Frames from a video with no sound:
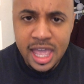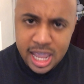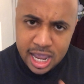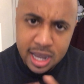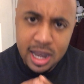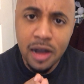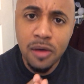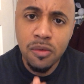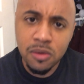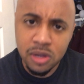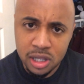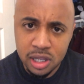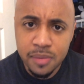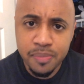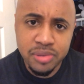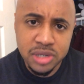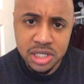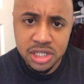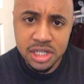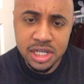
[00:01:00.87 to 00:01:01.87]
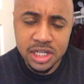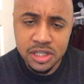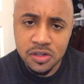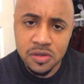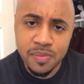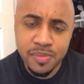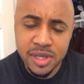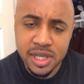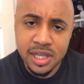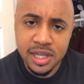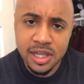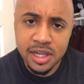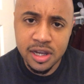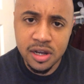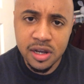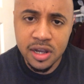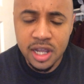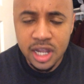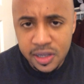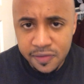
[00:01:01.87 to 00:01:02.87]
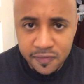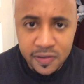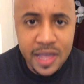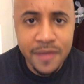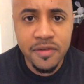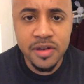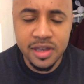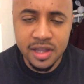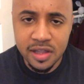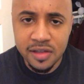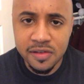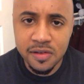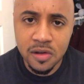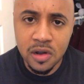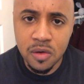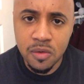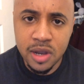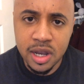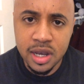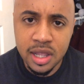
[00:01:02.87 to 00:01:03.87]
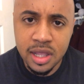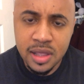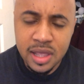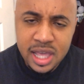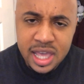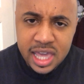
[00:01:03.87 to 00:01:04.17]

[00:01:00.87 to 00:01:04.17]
and I really appreciate you being here. And if you haven't done so already,